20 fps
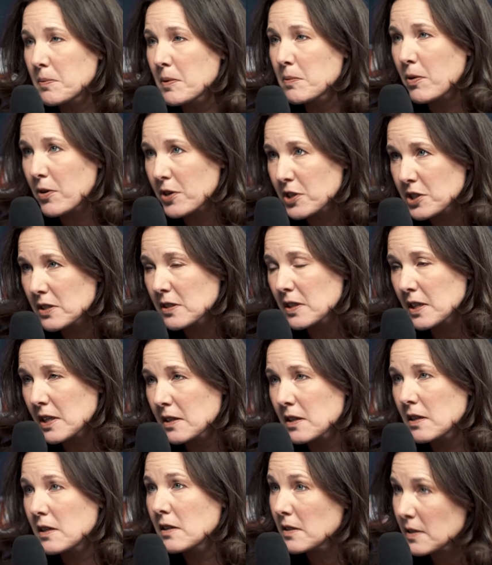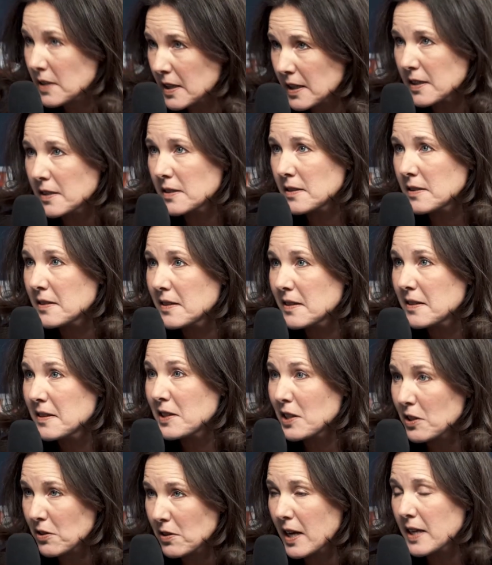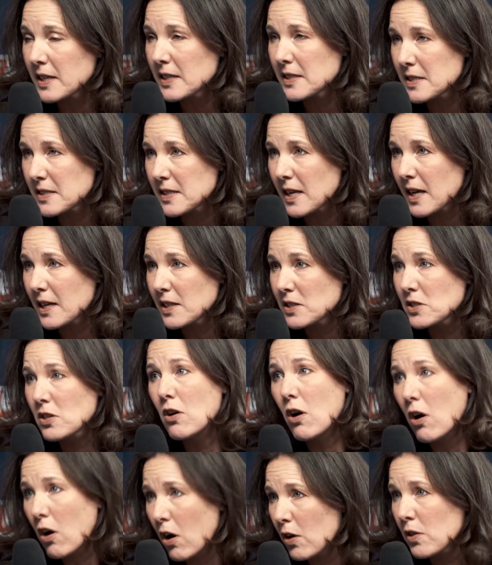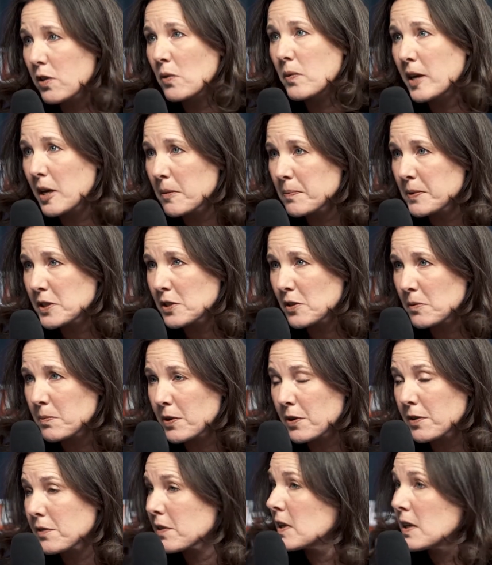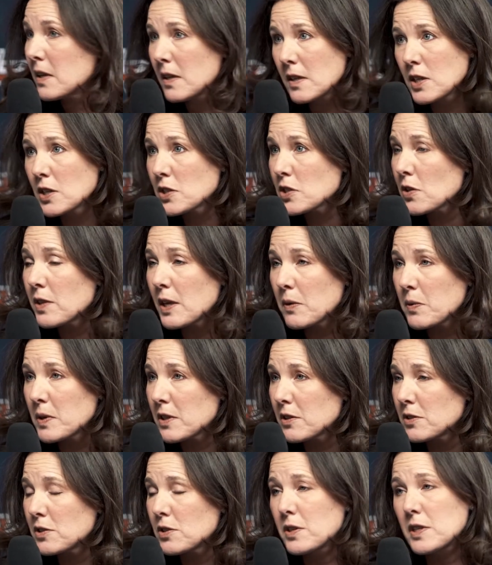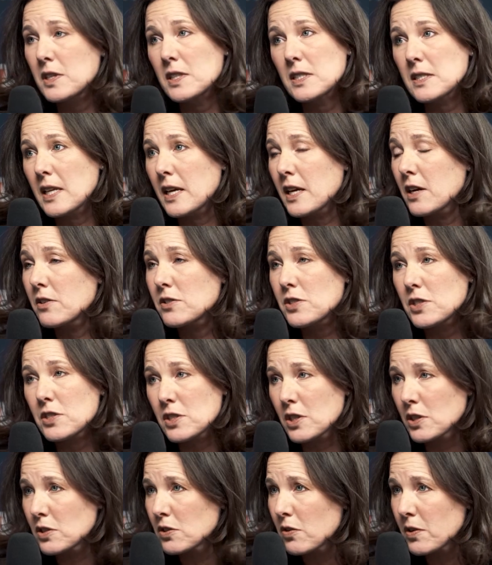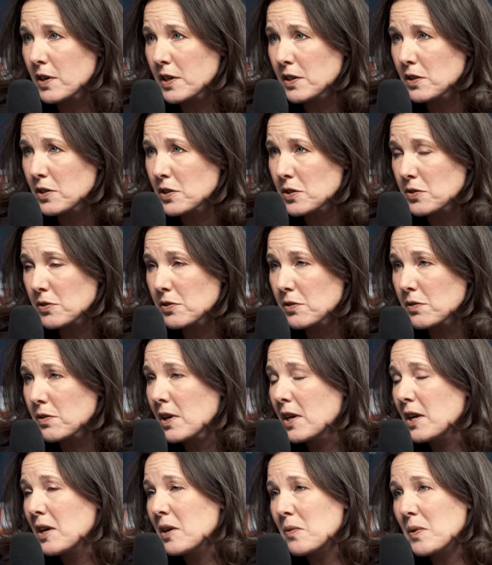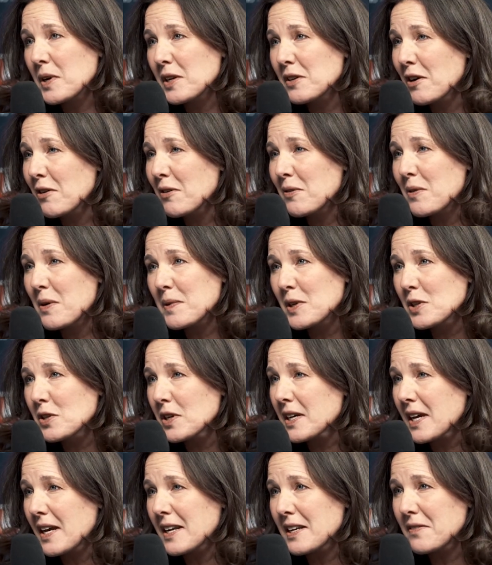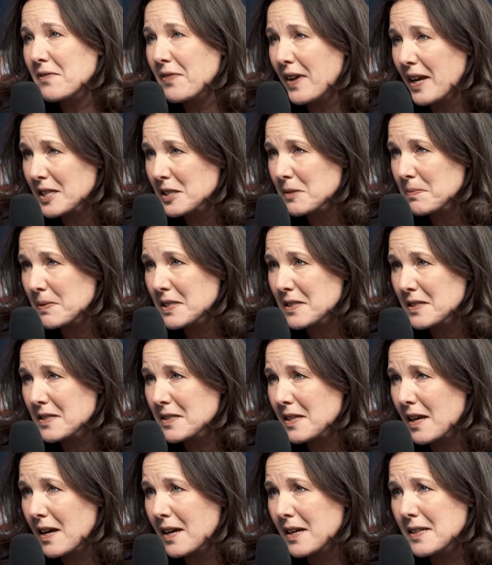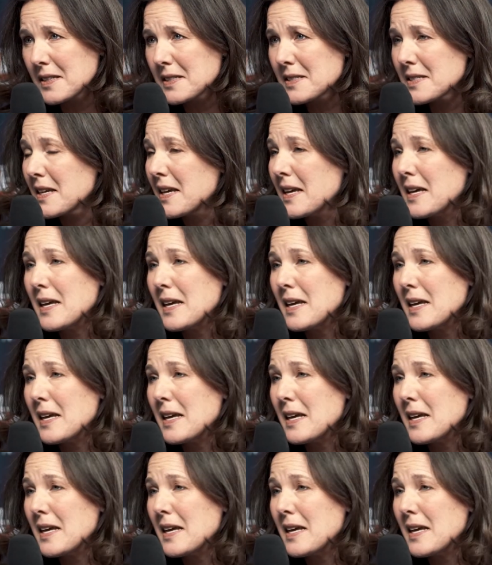abortion legal in the United States all the way up until birth. So what they're doing is they are just ignoring the truth. We know when we look at advancements in science,